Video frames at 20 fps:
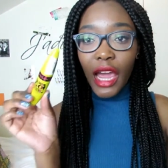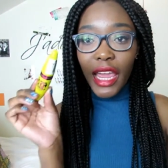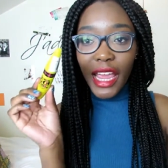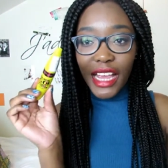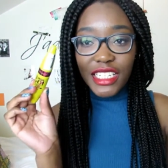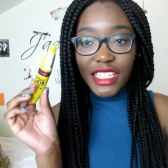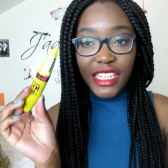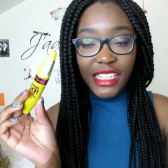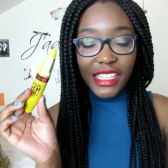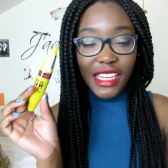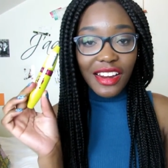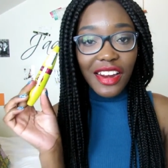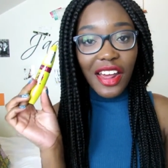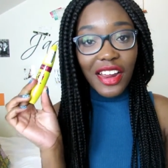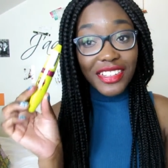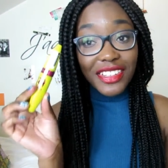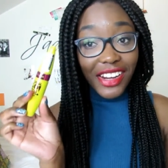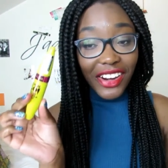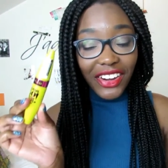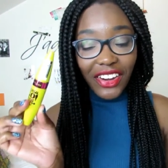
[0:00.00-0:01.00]
I actually said
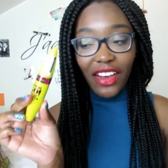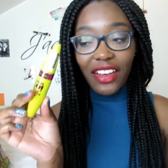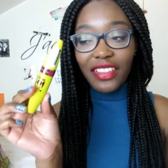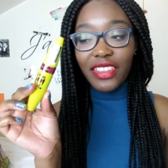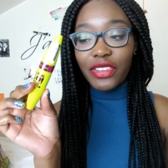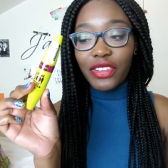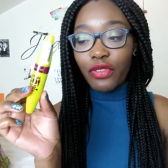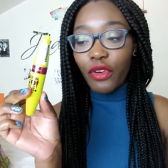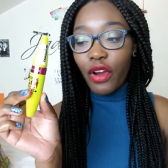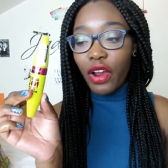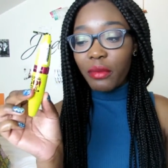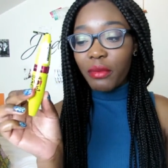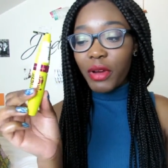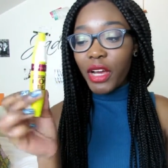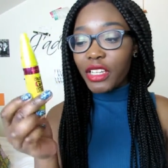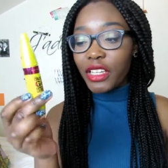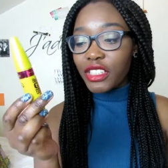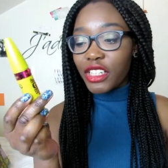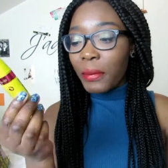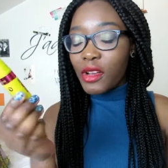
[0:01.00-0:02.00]
I didn't like this very
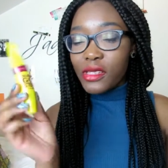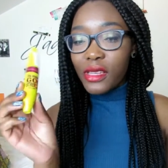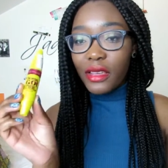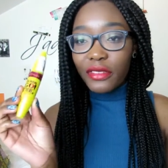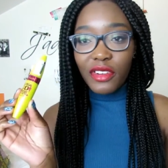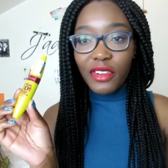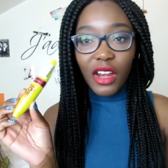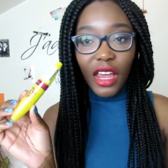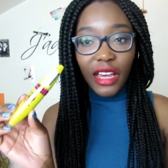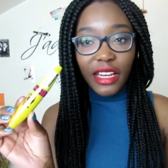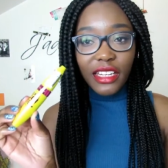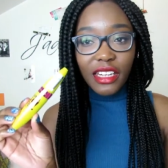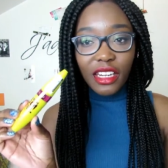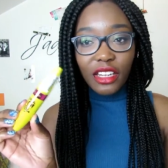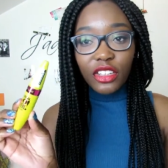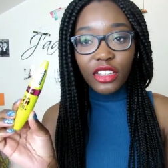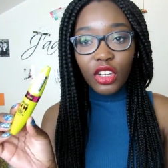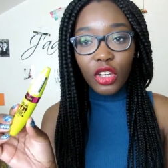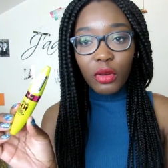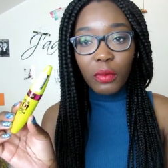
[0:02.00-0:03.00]
much because I felt like it
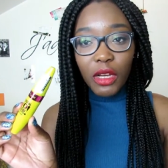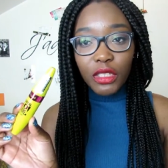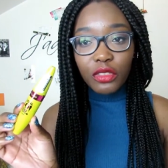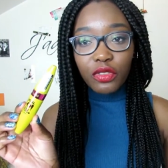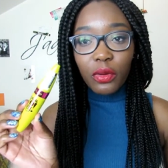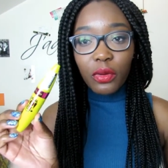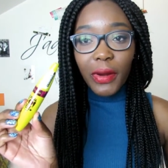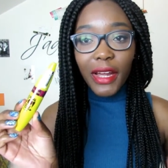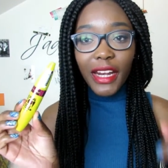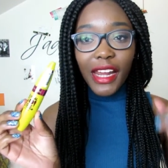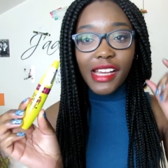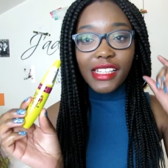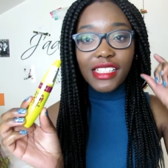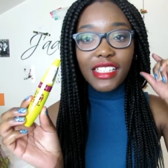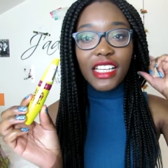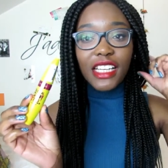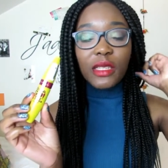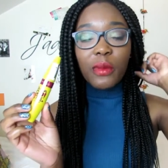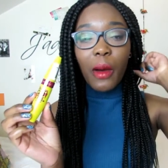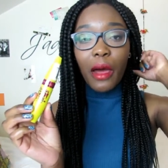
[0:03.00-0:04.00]
didn't do much for my
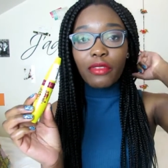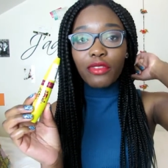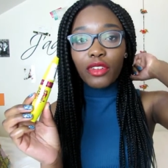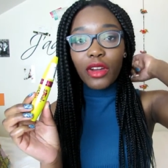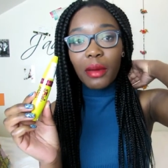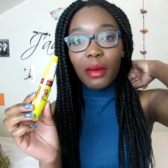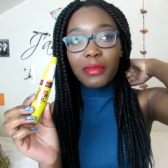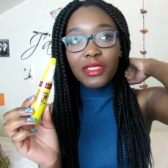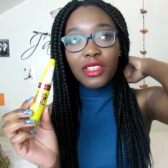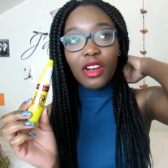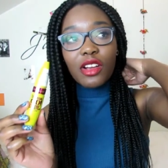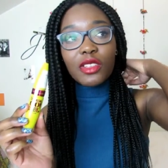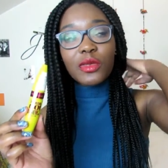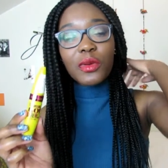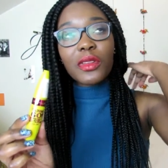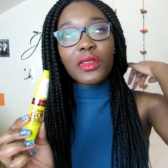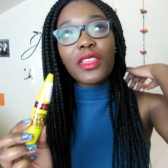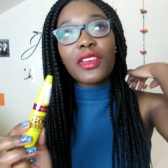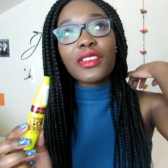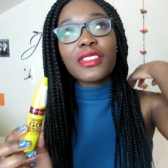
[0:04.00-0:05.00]
lashes, but I feel like mascara is
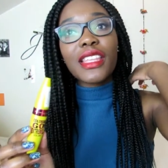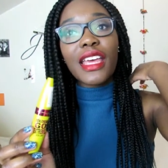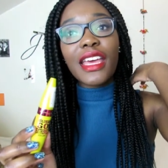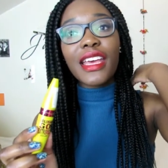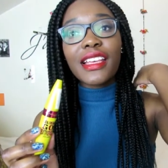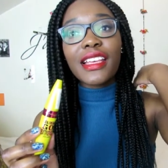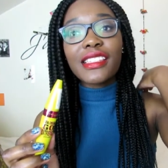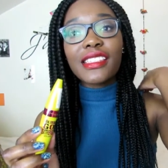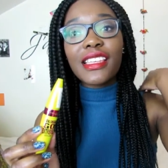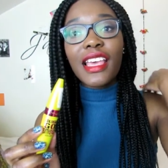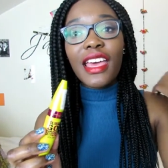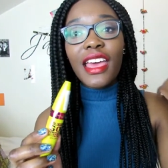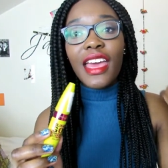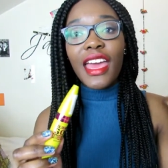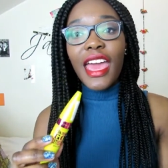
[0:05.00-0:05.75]
one of those things,